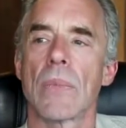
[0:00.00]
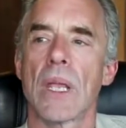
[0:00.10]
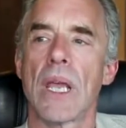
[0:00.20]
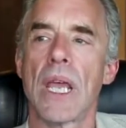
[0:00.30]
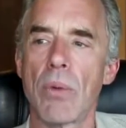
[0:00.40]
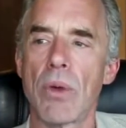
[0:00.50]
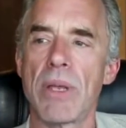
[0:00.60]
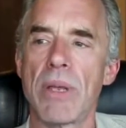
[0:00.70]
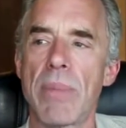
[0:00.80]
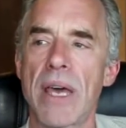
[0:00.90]
it would
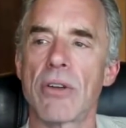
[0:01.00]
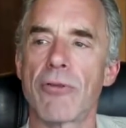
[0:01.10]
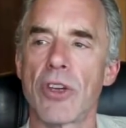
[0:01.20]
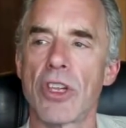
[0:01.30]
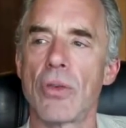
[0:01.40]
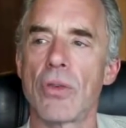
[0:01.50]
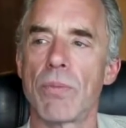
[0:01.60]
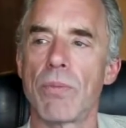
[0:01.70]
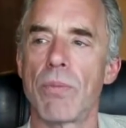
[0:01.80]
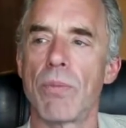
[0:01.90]
be better for you
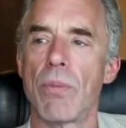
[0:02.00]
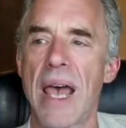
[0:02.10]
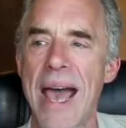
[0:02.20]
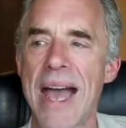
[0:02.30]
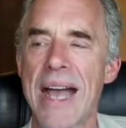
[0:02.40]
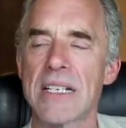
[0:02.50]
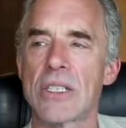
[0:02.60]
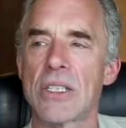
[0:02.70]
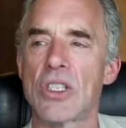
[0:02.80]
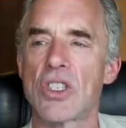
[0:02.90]
to act
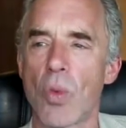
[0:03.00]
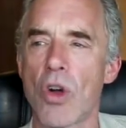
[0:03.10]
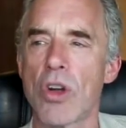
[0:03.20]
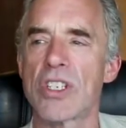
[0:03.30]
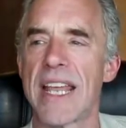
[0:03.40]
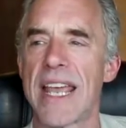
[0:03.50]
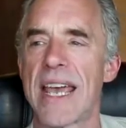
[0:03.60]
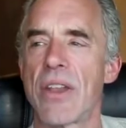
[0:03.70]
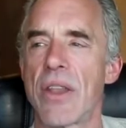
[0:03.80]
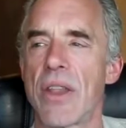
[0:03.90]
towards an
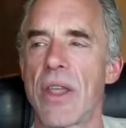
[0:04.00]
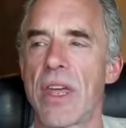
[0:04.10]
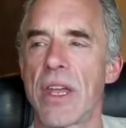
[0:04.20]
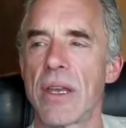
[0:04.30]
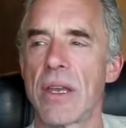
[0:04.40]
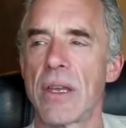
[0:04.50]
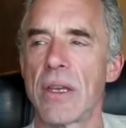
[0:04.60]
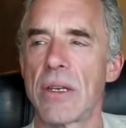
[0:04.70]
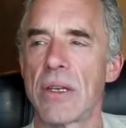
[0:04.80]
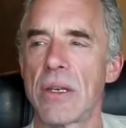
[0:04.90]
end that
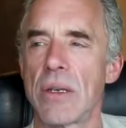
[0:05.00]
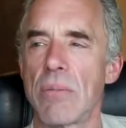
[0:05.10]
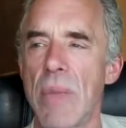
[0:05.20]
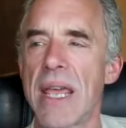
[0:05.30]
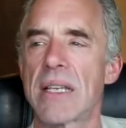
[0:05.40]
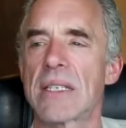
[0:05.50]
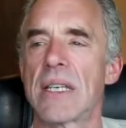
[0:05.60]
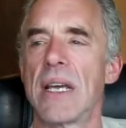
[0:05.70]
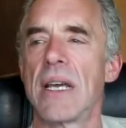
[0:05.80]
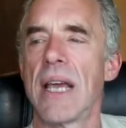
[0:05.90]
makes
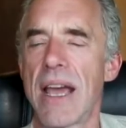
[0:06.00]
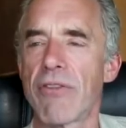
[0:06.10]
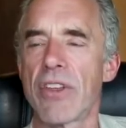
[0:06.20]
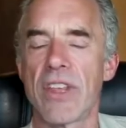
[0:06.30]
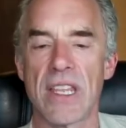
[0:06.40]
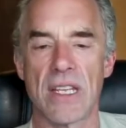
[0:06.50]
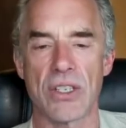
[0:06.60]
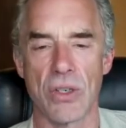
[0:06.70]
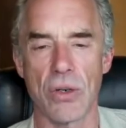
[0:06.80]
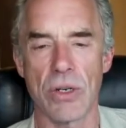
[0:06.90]
everything that's
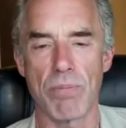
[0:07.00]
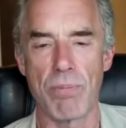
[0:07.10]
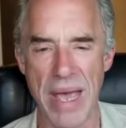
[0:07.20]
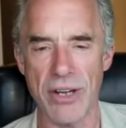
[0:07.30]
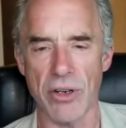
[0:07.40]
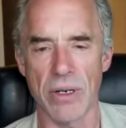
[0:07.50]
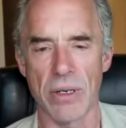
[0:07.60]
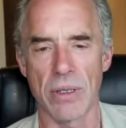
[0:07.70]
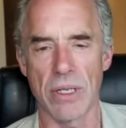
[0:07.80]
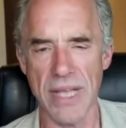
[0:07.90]
good better.
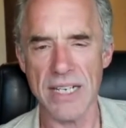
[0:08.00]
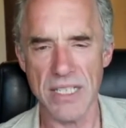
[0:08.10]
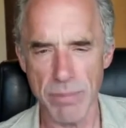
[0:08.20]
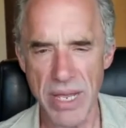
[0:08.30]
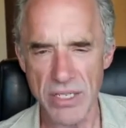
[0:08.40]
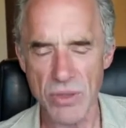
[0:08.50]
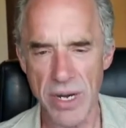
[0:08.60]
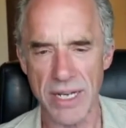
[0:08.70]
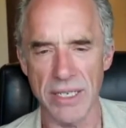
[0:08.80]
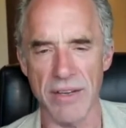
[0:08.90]
That's the best way
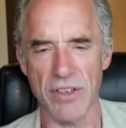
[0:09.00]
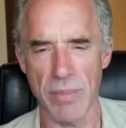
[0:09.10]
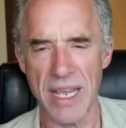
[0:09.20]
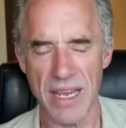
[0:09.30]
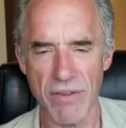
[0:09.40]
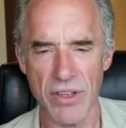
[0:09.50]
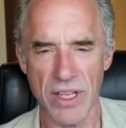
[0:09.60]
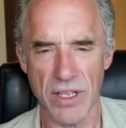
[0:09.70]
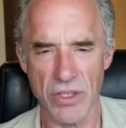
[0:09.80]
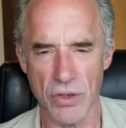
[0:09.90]
to live, to make everything
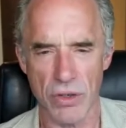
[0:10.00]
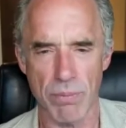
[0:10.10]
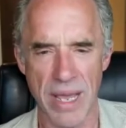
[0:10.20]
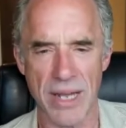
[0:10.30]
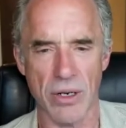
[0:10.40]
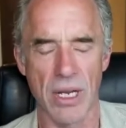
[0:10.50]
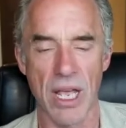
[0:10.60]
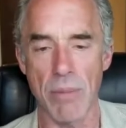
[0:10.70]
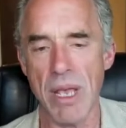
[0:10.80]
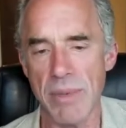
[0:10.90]
that's good better.
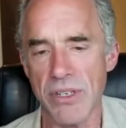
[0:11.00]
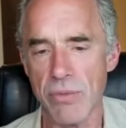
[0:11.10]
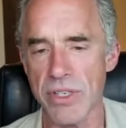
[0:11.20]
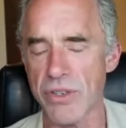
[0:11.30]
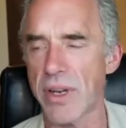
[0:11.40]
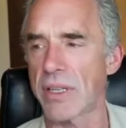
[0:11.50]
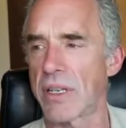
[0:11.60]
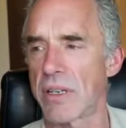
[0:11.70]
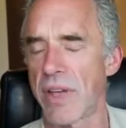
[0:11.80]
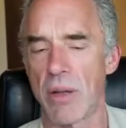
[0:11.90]
And maybe to restrict the
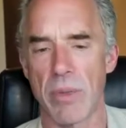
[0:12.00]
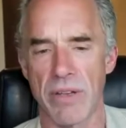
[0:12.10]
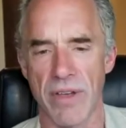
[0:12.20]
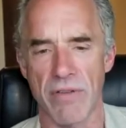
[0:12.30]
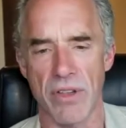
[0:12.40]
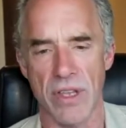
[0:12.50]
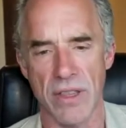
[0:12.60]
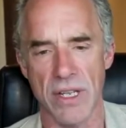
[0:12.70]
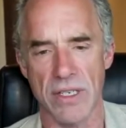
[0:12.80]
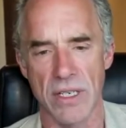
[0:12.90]
development of everything
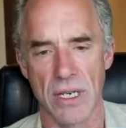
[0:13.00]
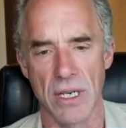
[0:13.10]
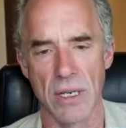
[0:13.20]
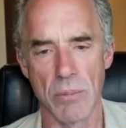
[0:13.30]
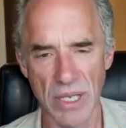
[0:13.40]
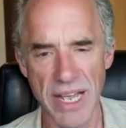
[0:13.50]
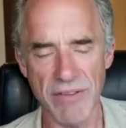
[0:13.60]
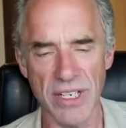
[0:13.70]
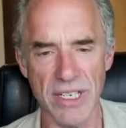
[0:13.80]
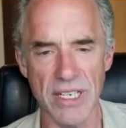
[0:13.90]
that's malevolent and